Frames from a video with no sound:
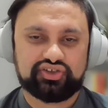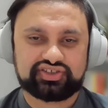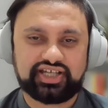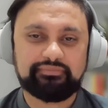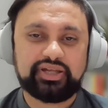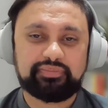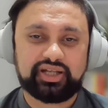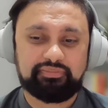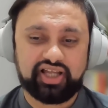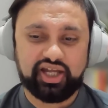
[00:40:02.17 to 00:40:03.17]
Some people
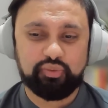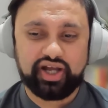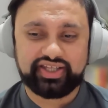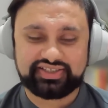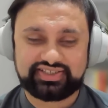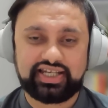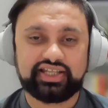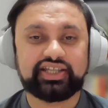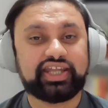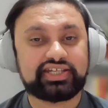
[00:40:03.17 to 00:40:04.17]
apply while they're still
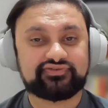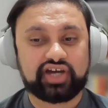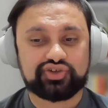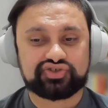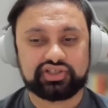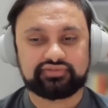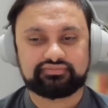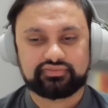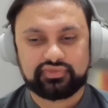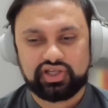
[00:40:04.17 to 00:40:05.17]
in the native country.
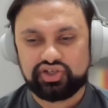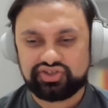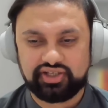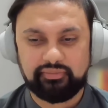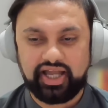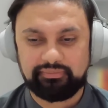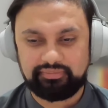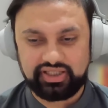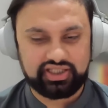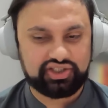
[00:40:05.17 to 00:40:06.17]
So they might
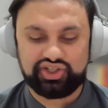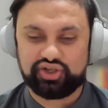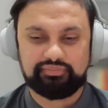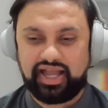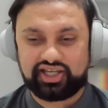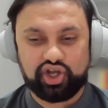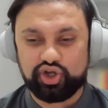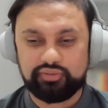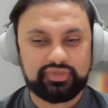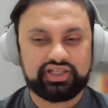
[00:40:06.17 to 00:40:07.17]
be, back
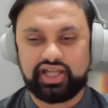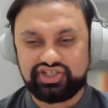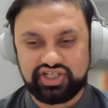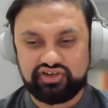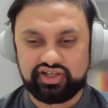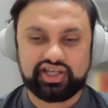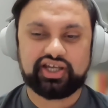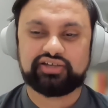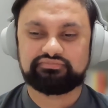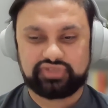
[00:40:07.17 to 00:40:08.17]
home in
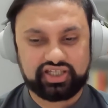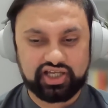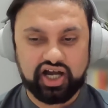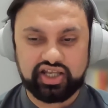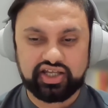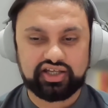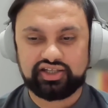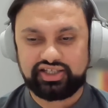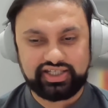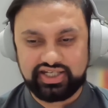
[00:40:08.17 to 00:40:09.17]
Nigeria, in Ghana,
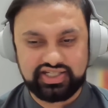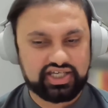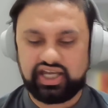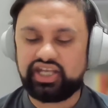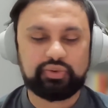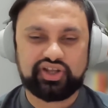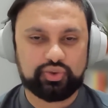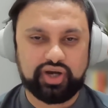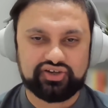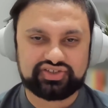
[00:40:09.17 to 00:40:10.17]
in India, anywhere in the
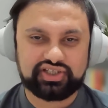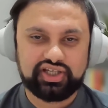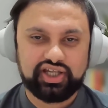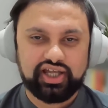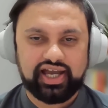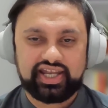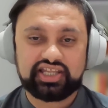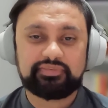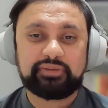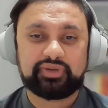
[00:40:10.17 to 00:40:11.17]
world. And
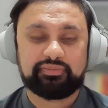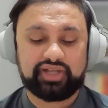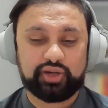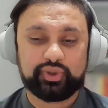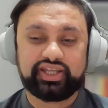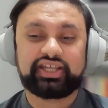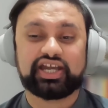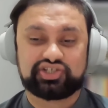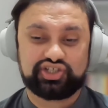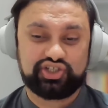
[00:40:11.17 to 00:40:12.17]
other people apply when they
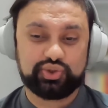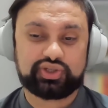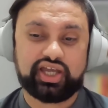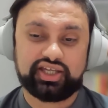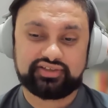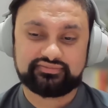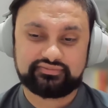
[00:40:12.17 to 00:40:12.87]
get to the UK.